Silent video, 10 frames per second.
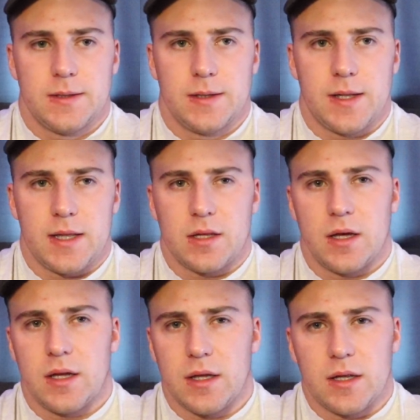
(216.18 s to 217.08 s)
that
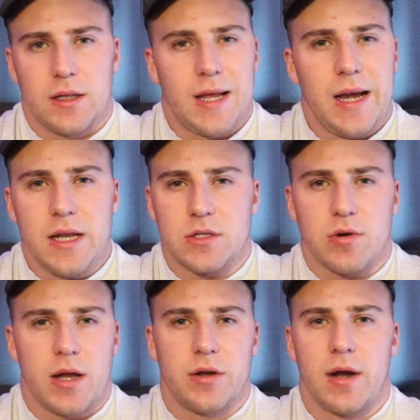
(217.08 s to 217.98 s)
the ladies
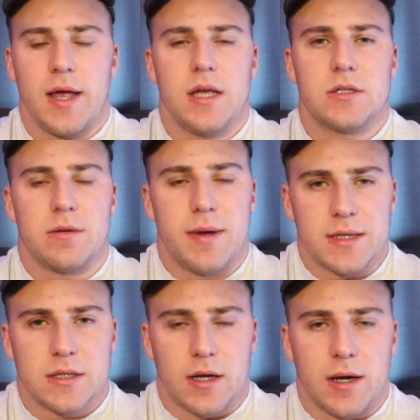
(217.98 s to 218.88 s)
around their age are
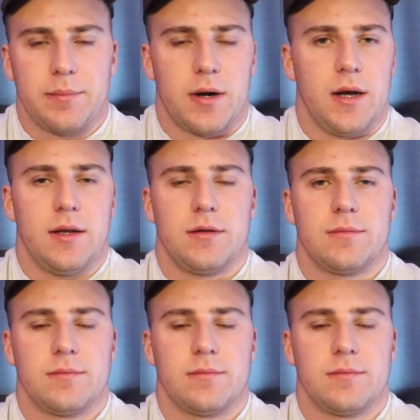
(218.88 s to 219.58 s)
messing up, right?